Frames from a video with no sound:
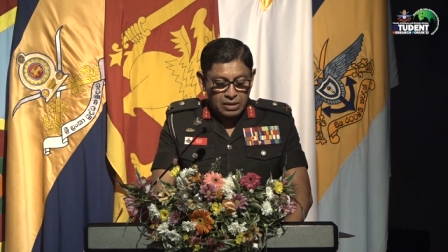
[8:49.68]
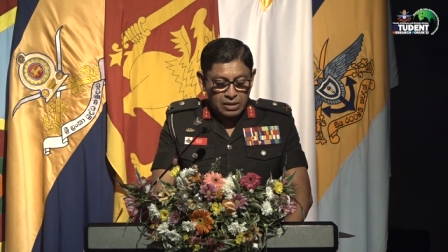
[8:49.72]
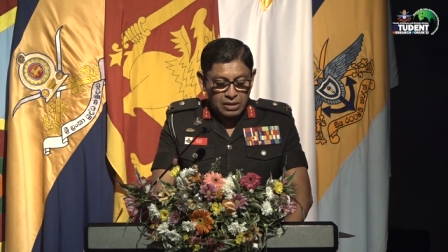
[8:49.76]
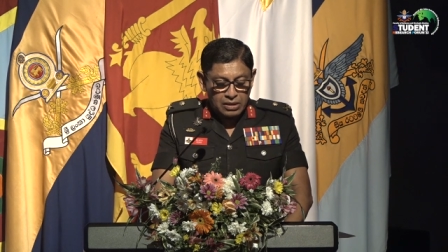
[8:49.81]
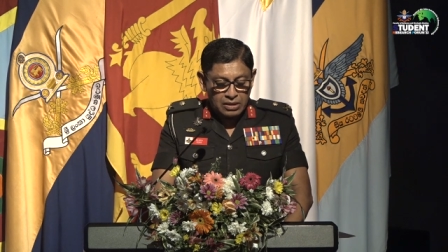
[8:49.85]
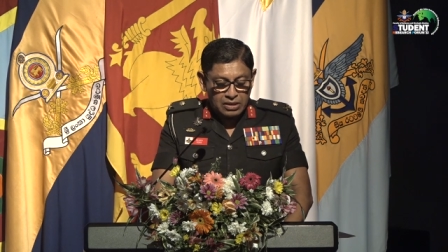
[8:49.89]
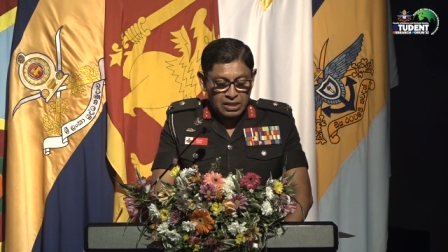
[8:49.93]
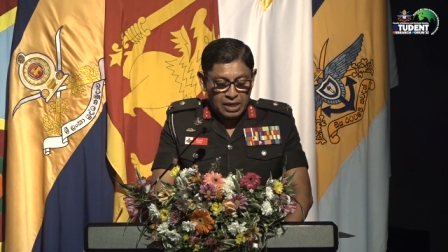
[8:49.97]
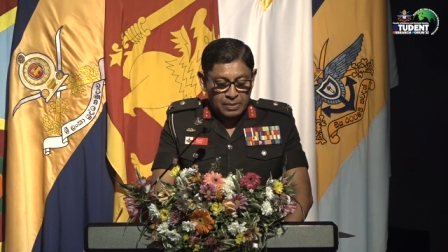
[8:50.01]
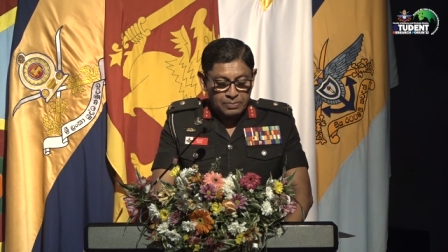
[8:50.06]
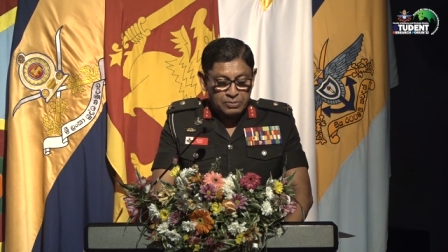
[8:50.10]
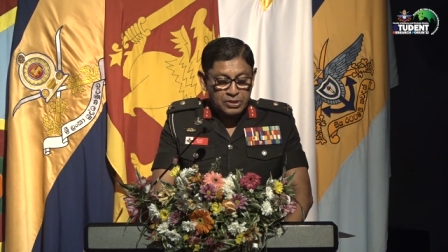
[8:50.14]

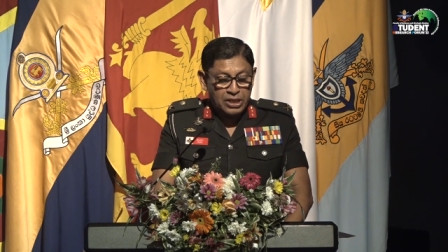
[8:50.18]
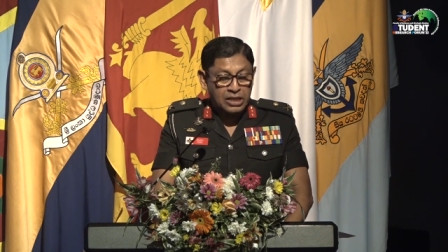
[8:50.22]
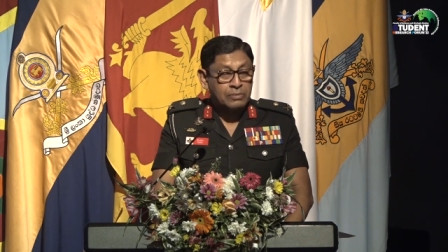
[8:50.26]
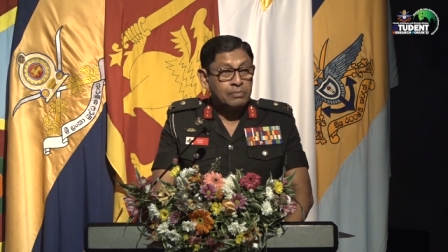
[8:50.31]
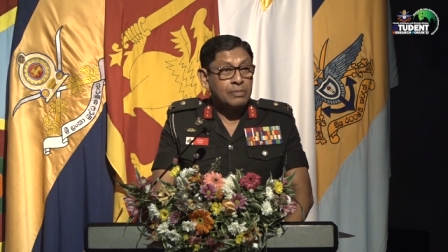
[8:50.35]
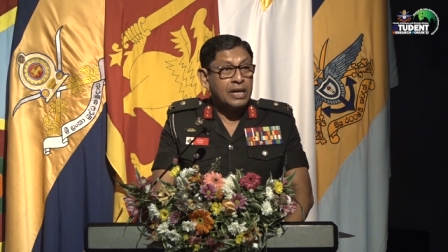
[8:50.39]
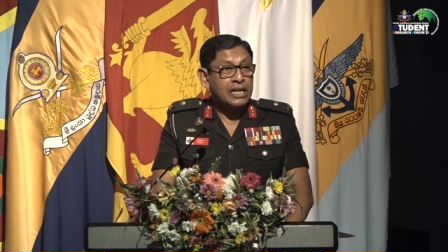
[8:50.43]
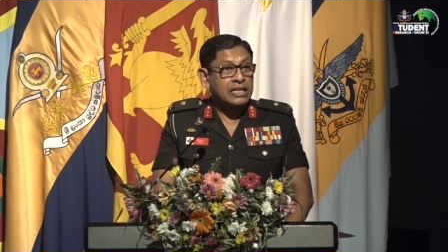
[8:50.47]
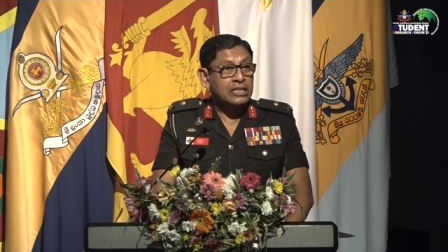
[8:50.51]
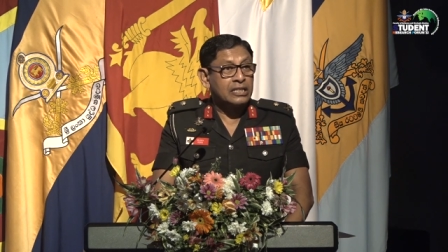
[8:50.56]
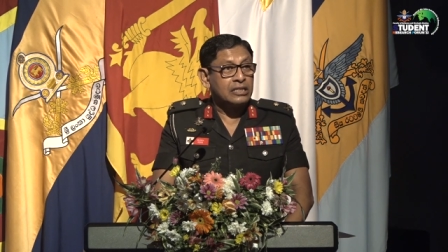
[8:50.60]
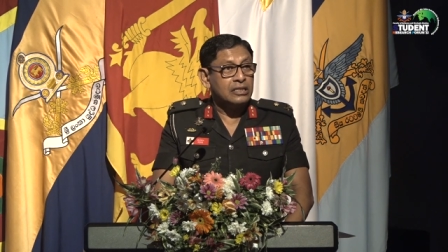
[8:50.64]
subject
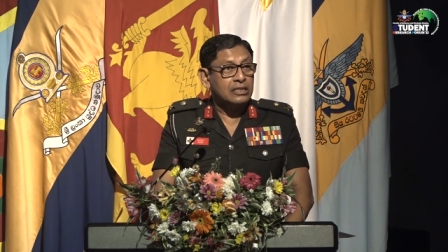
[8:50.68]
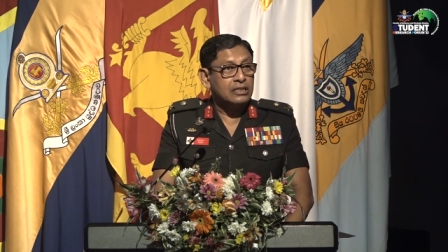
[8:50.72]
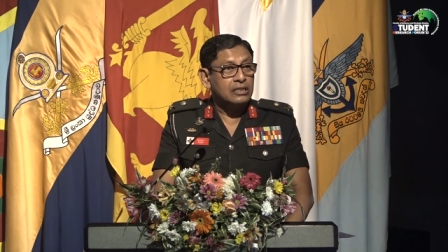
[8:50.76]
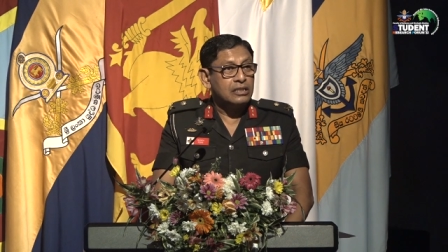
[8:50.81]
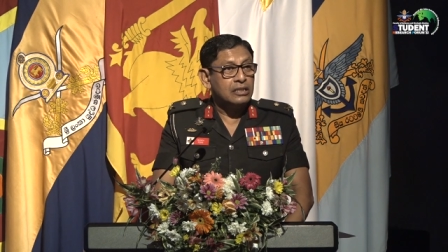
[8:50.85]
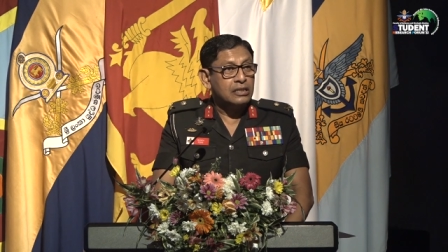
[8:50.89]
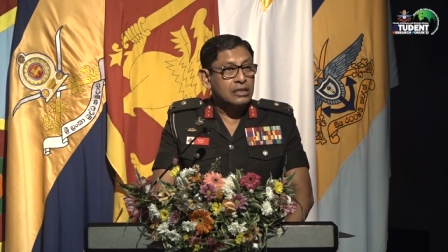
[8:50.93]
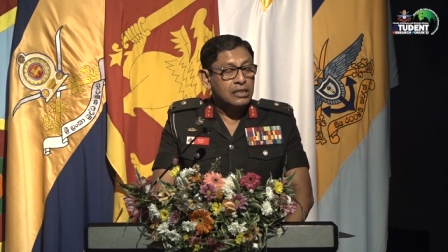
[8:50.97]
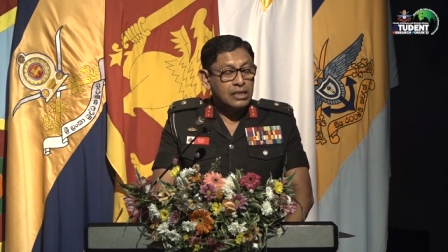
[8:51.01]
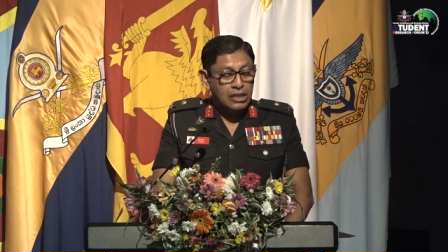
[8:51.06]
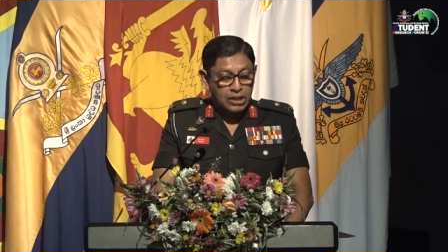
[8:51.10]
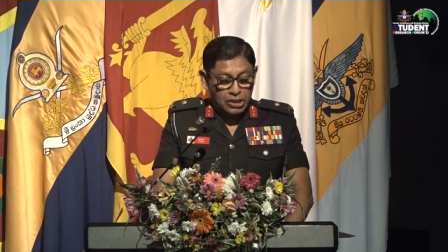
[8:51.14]
matter
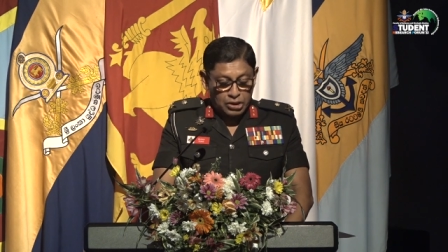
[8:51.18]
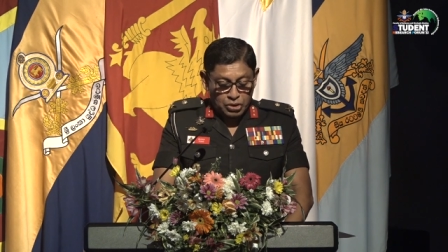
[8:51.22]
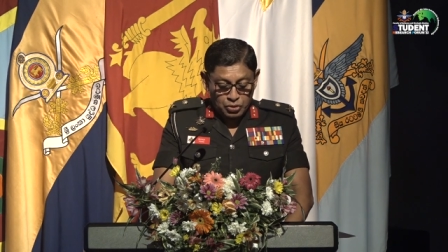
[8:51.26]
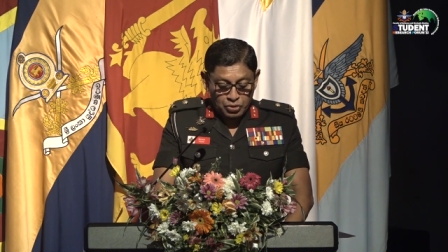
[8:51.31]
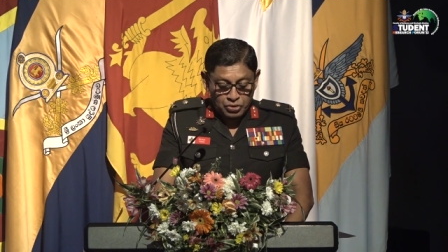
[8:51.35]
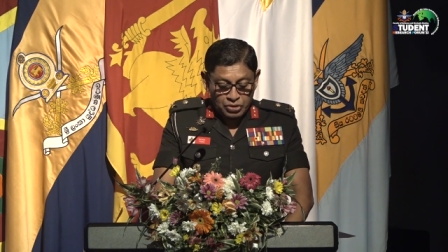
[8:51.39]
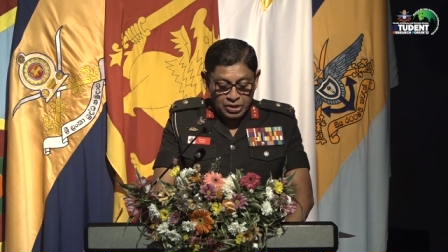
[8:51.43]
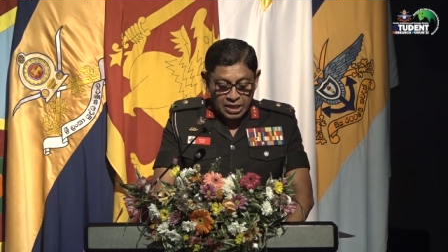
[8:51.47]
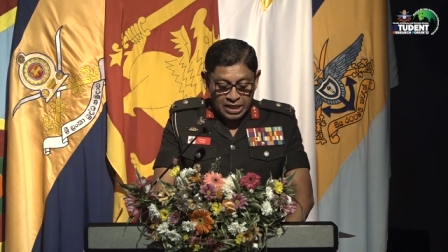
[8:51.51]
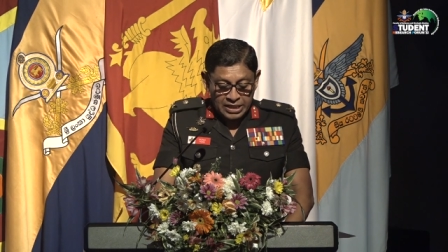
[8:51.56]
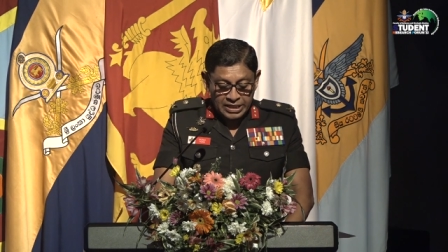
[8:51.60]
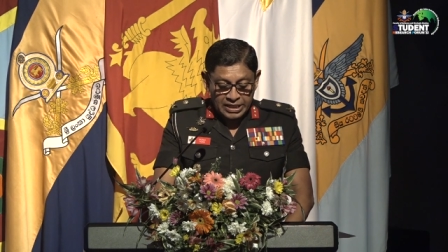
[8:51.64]
to
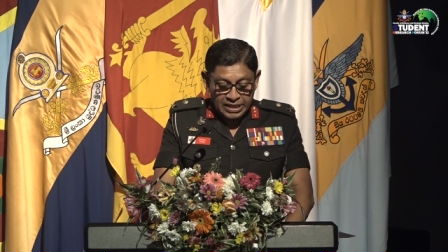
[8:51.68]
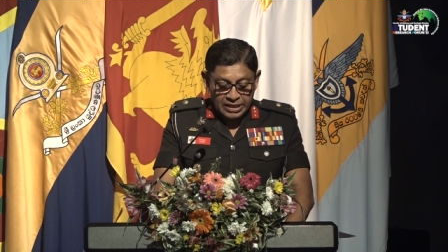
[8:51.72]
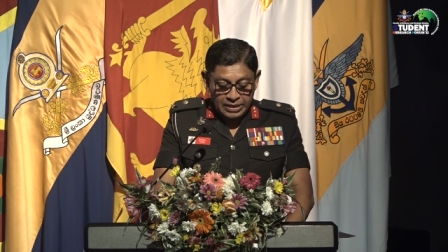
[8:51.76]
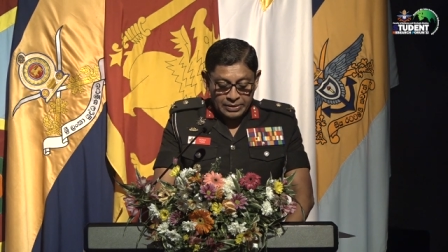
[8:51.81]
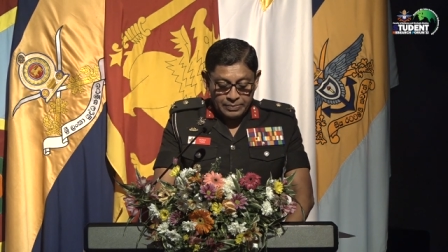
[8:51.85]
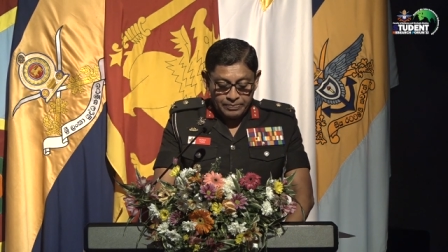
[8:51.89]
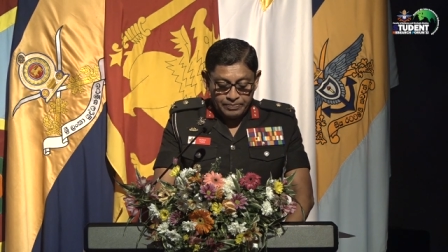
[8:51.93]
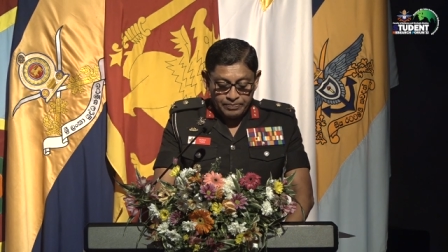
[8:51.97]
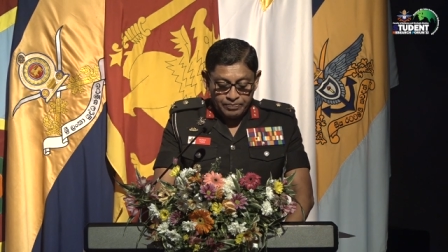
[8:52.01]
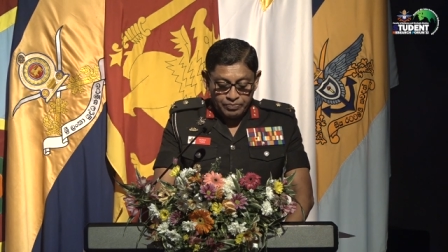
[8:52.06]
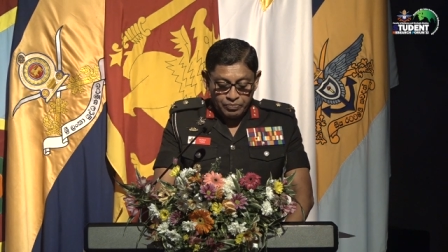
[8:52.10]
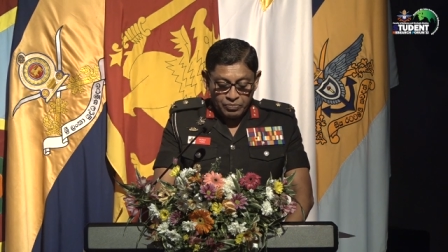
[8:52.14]

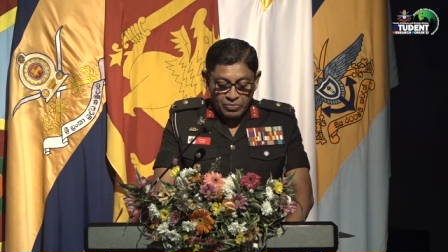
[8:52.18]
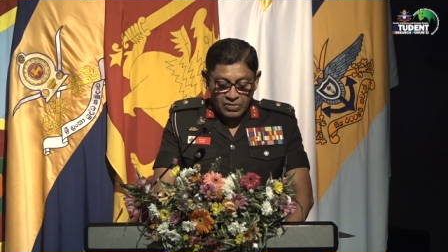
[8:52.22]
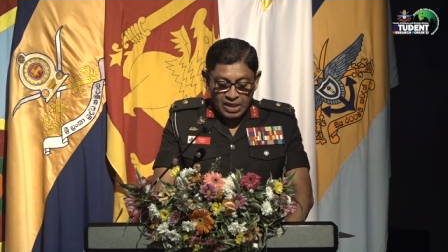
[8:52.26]
study